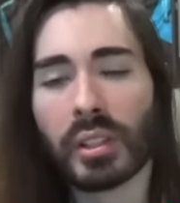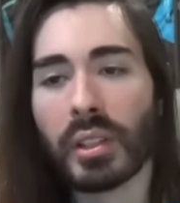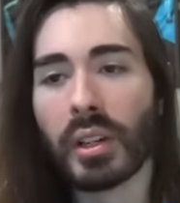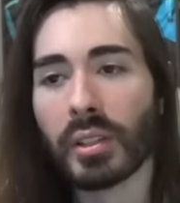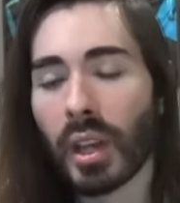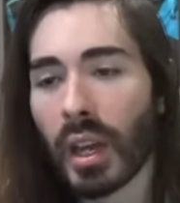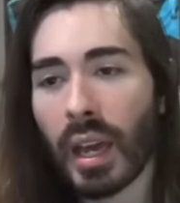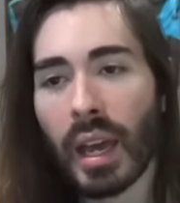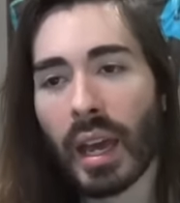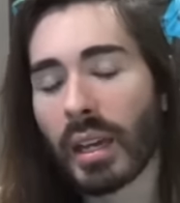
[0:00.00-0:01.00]
Then there's a
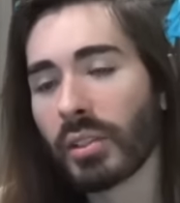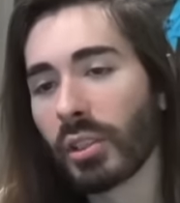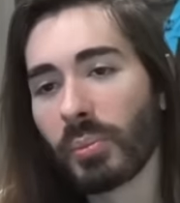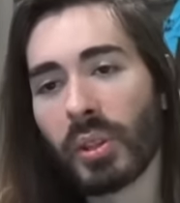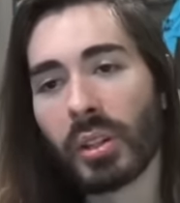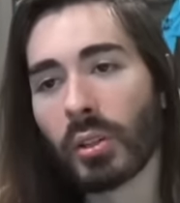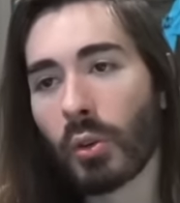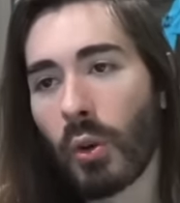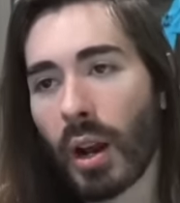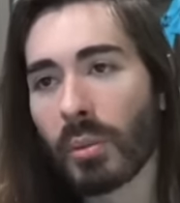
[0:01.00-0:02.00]
lot of people who are trying to
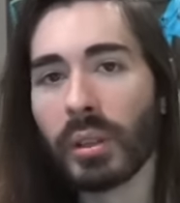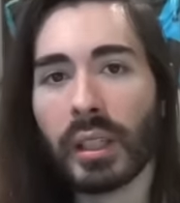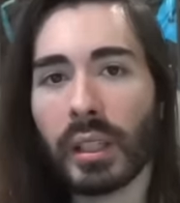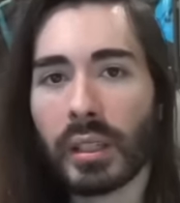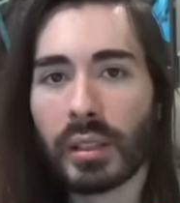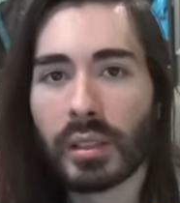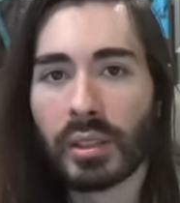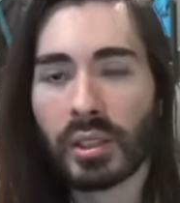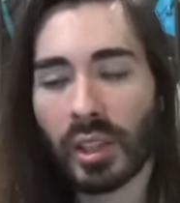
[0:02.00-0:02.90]
poke holes in it.